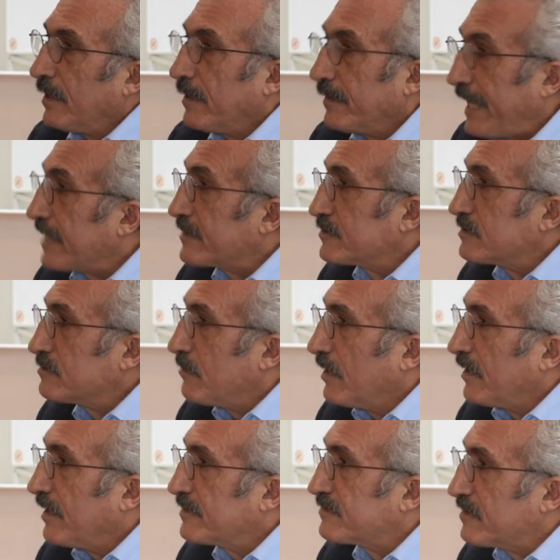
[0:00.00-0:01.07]
That's
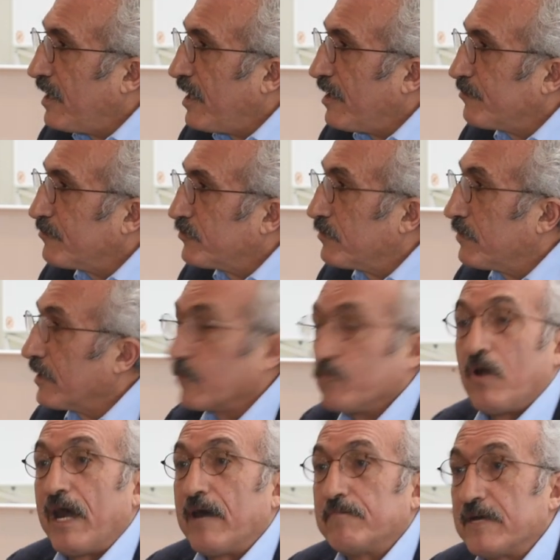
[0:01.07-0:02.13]
Islam
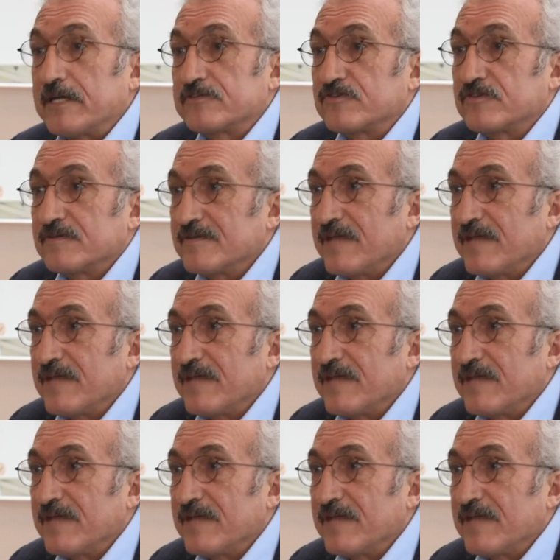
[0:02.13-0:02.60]
during Muhammad